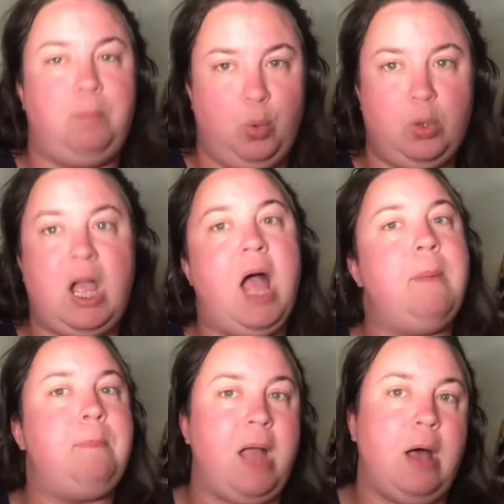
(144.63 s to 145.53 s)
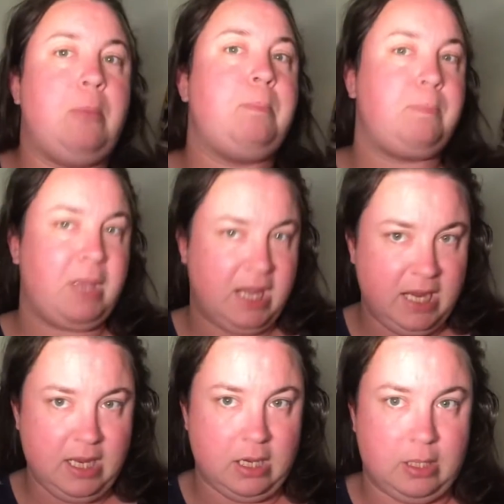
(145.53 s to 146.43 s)
book about
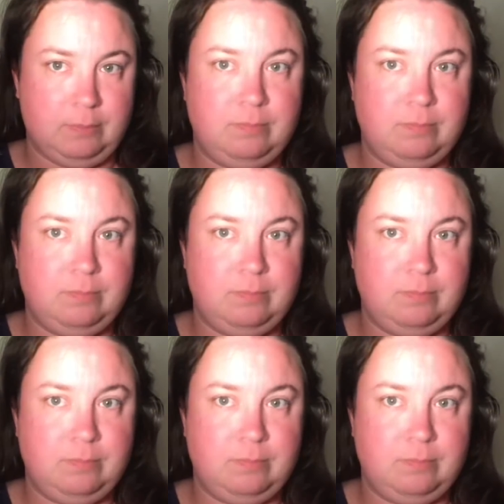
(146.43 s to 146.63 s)
Peter